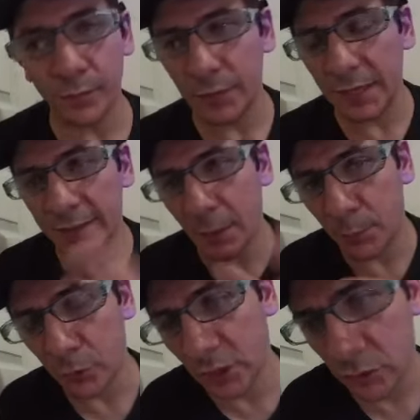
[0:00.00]
little
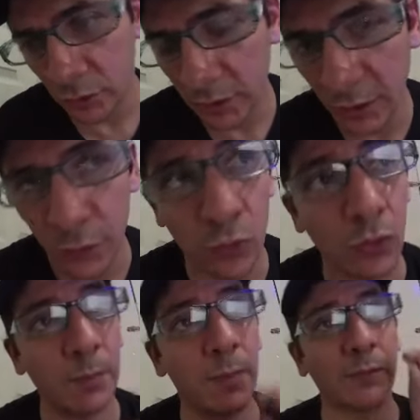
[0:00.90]
protection that have
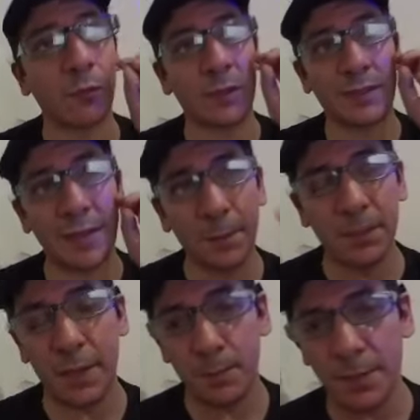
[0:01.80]
YouTube, but with
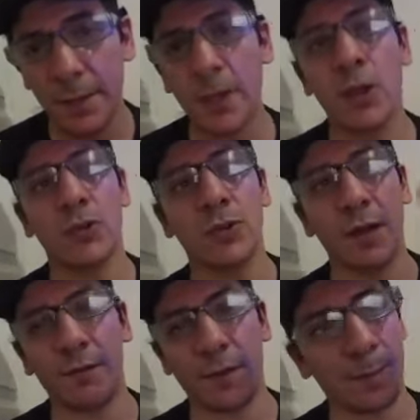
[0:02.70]
Tripsip you have